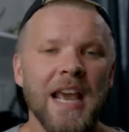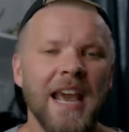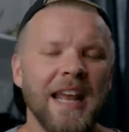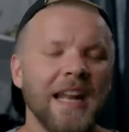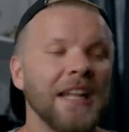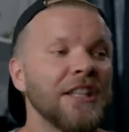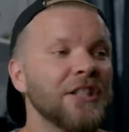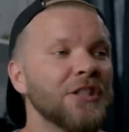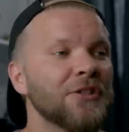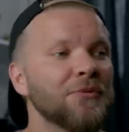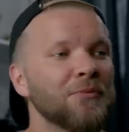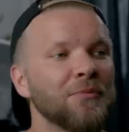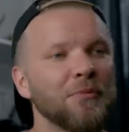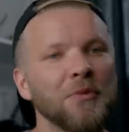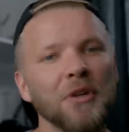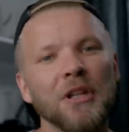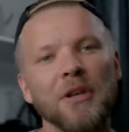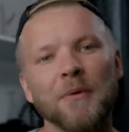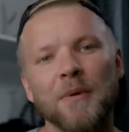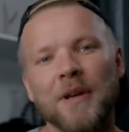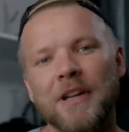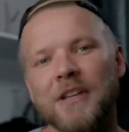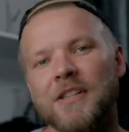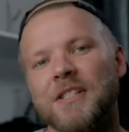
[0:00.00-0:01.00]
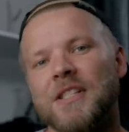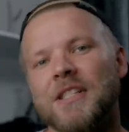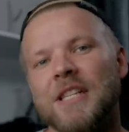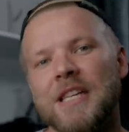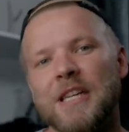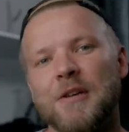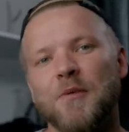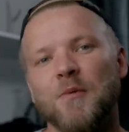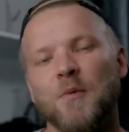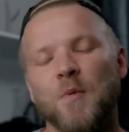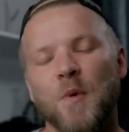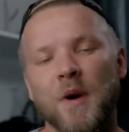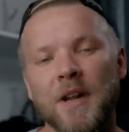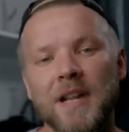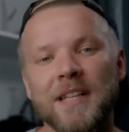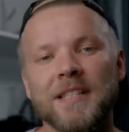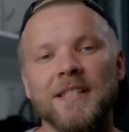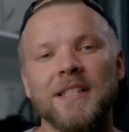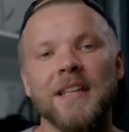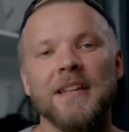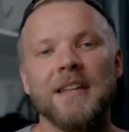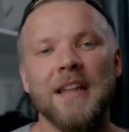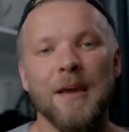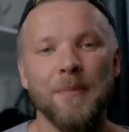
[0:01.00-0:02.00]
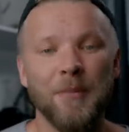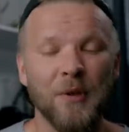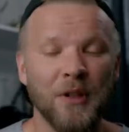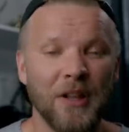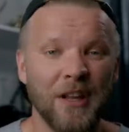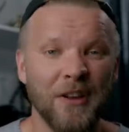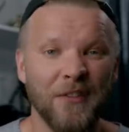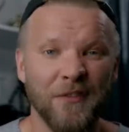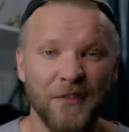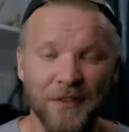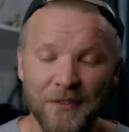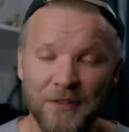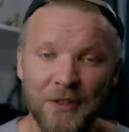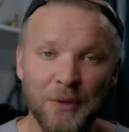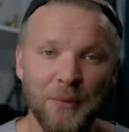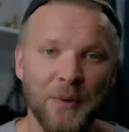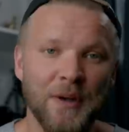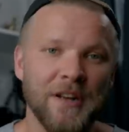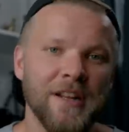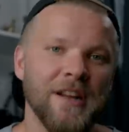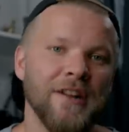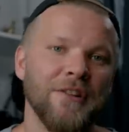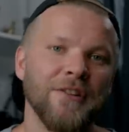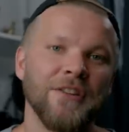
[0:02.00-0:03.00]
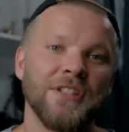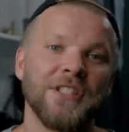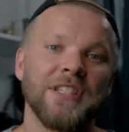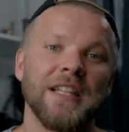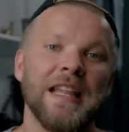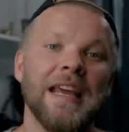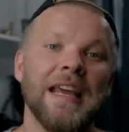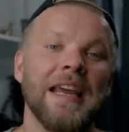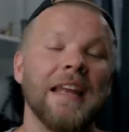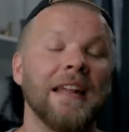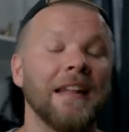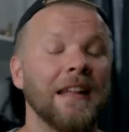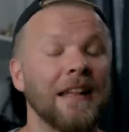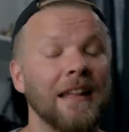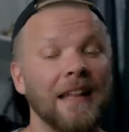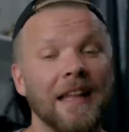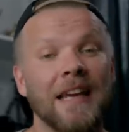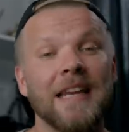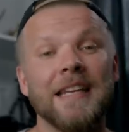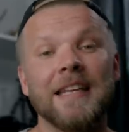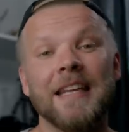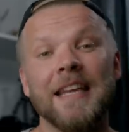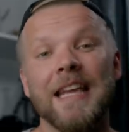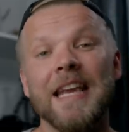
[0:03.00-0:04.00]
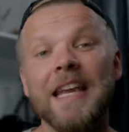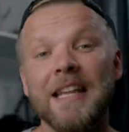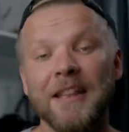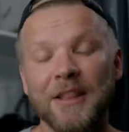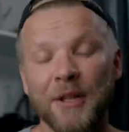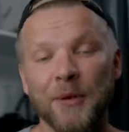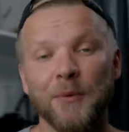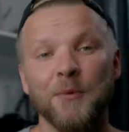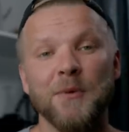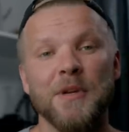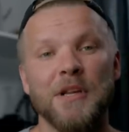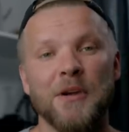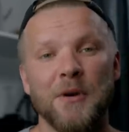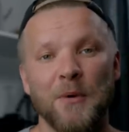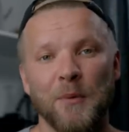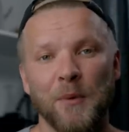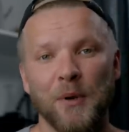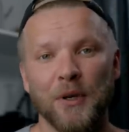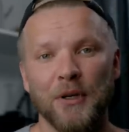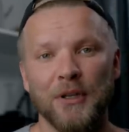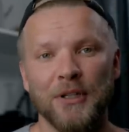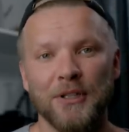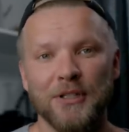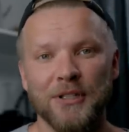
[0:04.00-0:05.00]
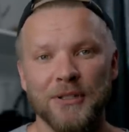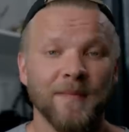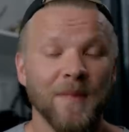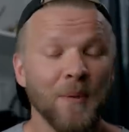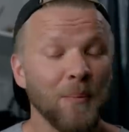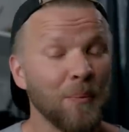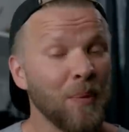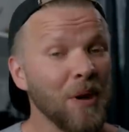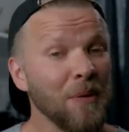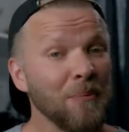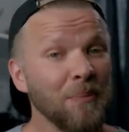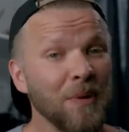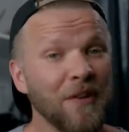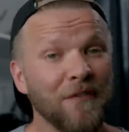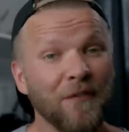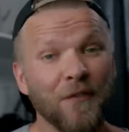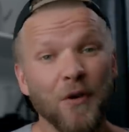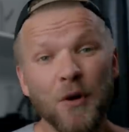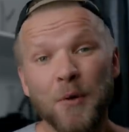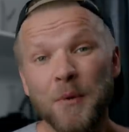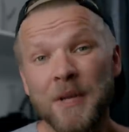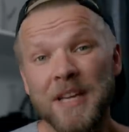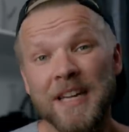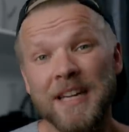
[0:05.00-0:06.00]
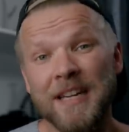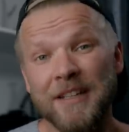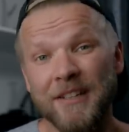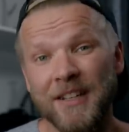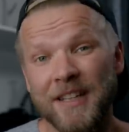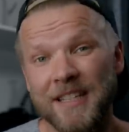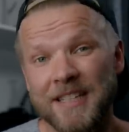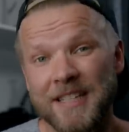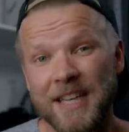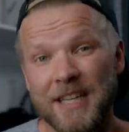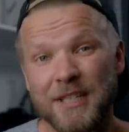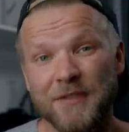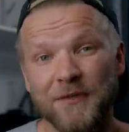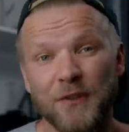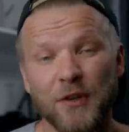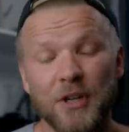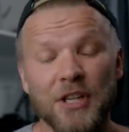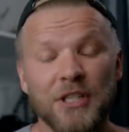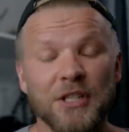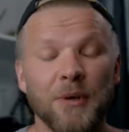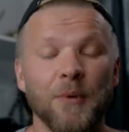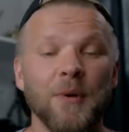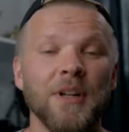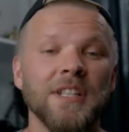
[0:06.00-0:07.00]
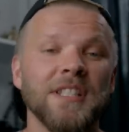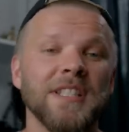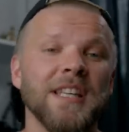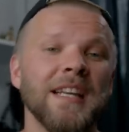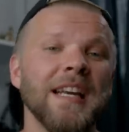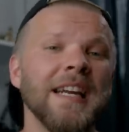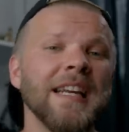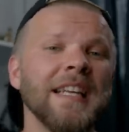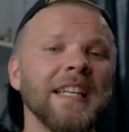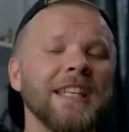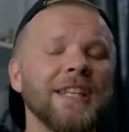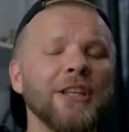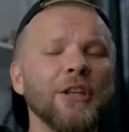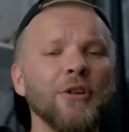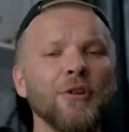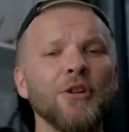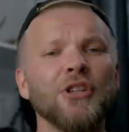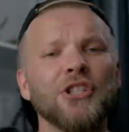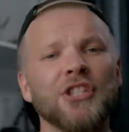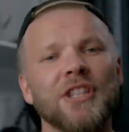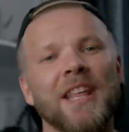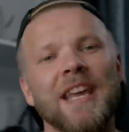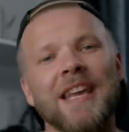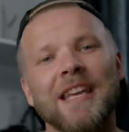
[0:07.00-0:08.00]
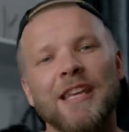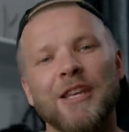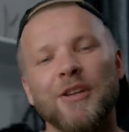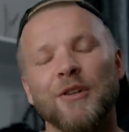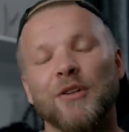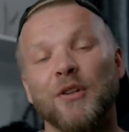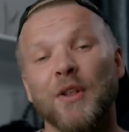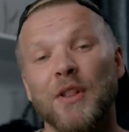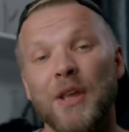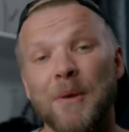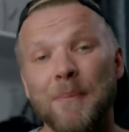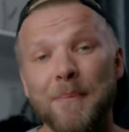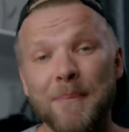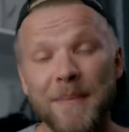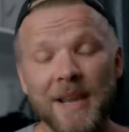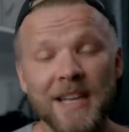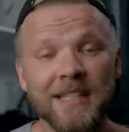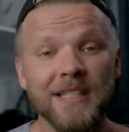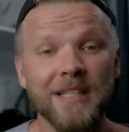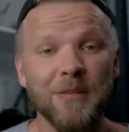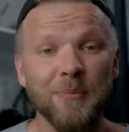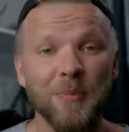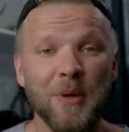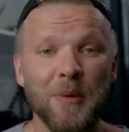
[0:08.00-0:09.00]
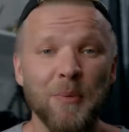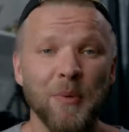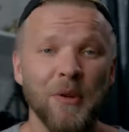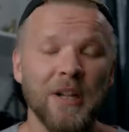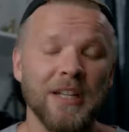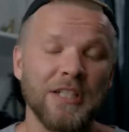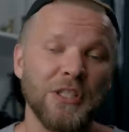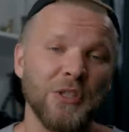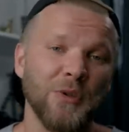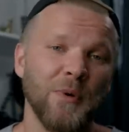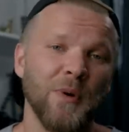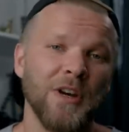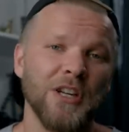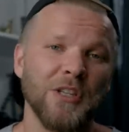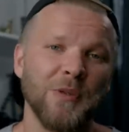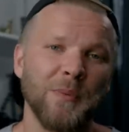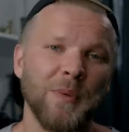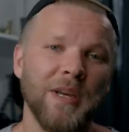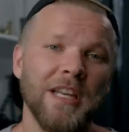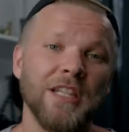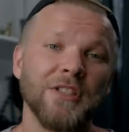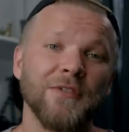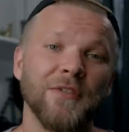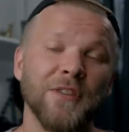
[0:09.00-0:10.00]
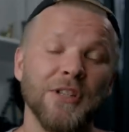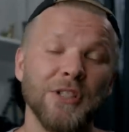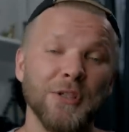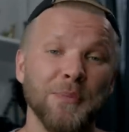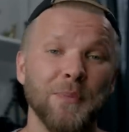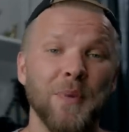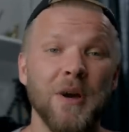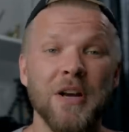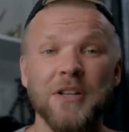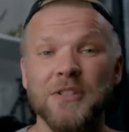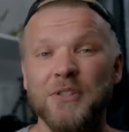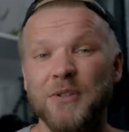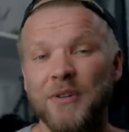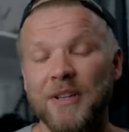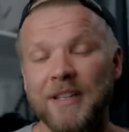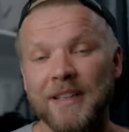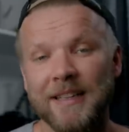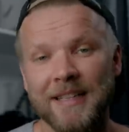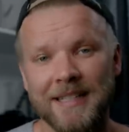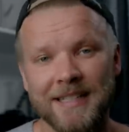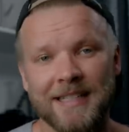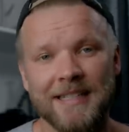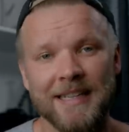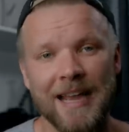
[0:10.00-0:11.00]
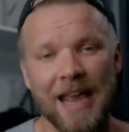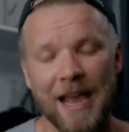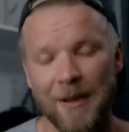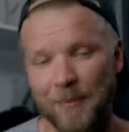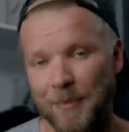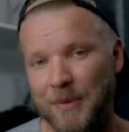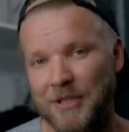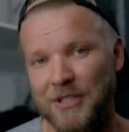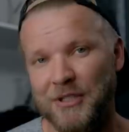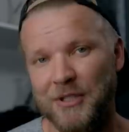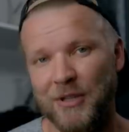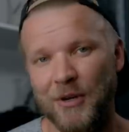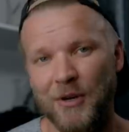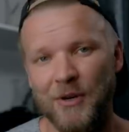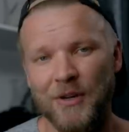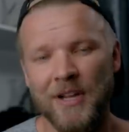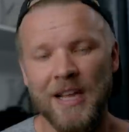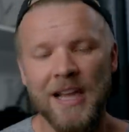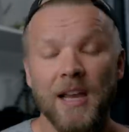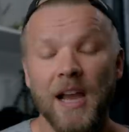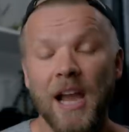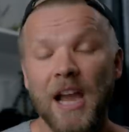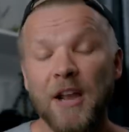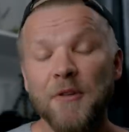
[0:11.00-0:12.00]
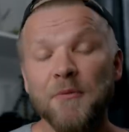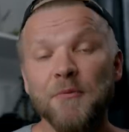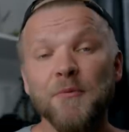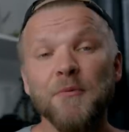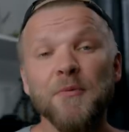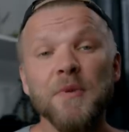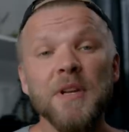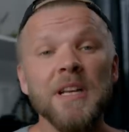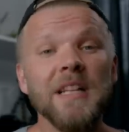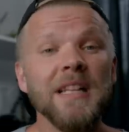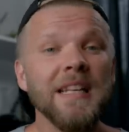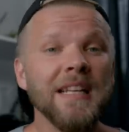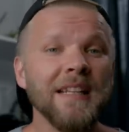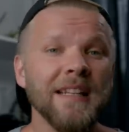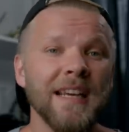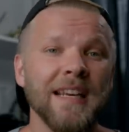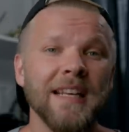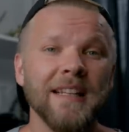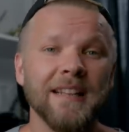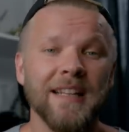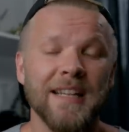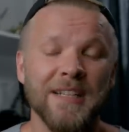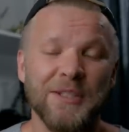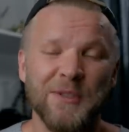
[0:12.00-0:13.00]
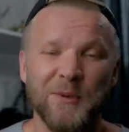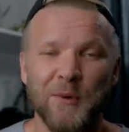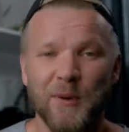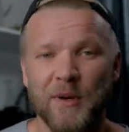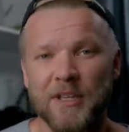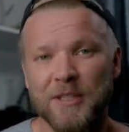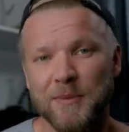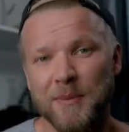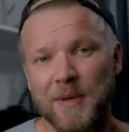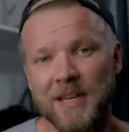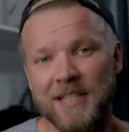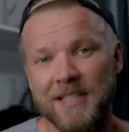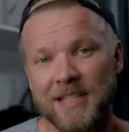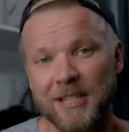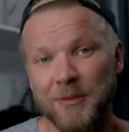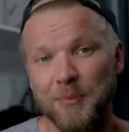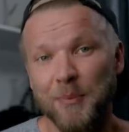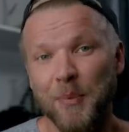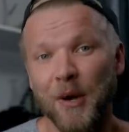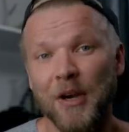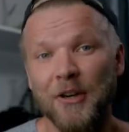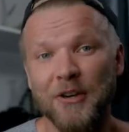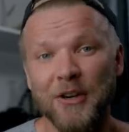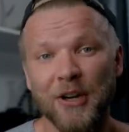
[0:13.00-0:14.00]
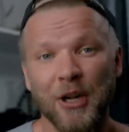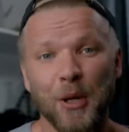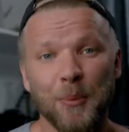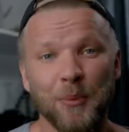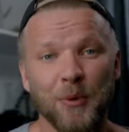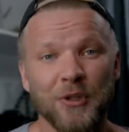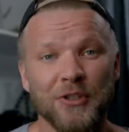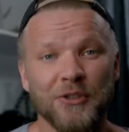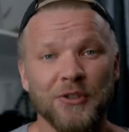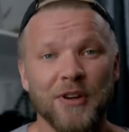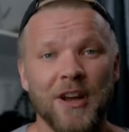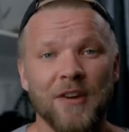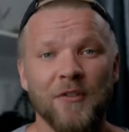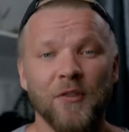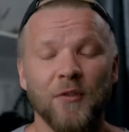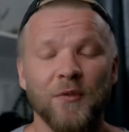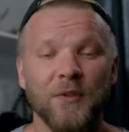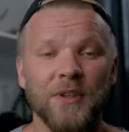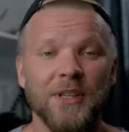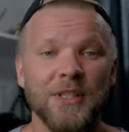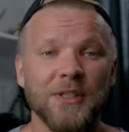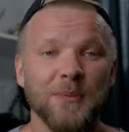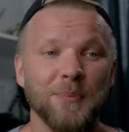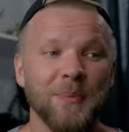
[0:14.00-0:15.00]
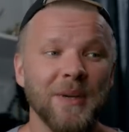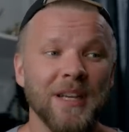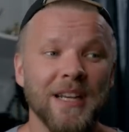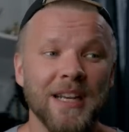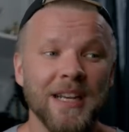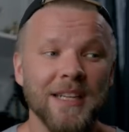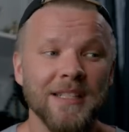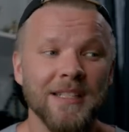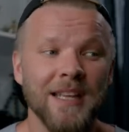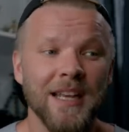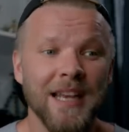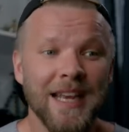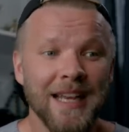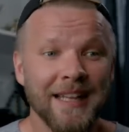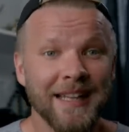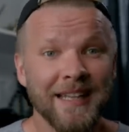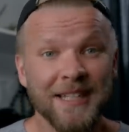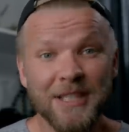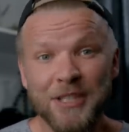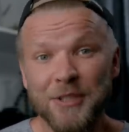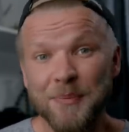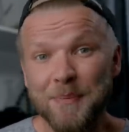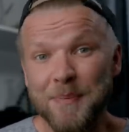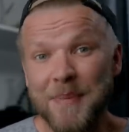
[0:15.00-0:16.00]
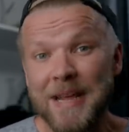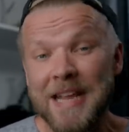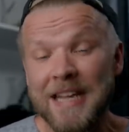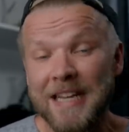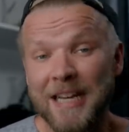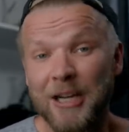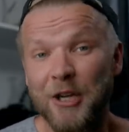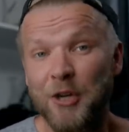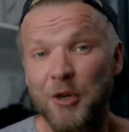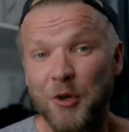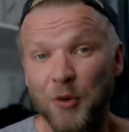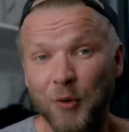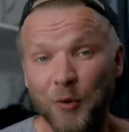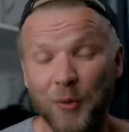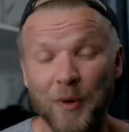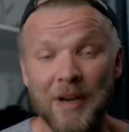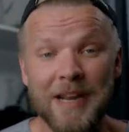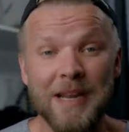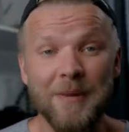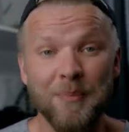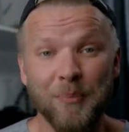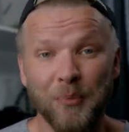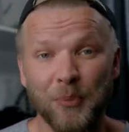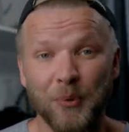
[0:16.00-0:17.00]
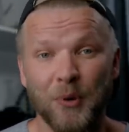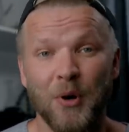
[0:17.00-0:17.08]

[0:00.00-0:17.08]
And I just really wanted to see what is the Nebula 5100 Slant like in the real world. But before we get into the test footage, I want to say a huge thank you to the amazing people at Squarespace for sponsoring this episode. I really like that Squarespace has partnered up with Travel Feels because they just make a great